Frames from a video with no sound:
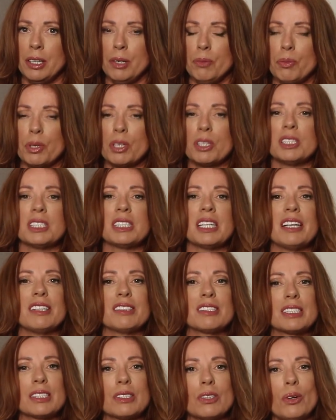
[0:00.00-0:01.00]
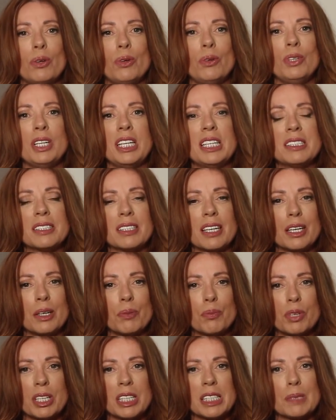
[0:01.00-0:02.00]
Because our soul is going to
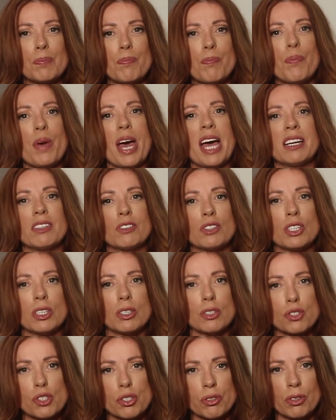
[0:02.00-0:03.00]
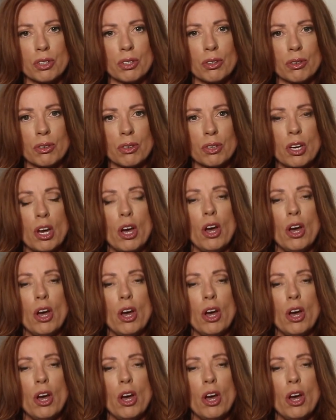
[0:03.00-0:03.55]
bring us back to the truth.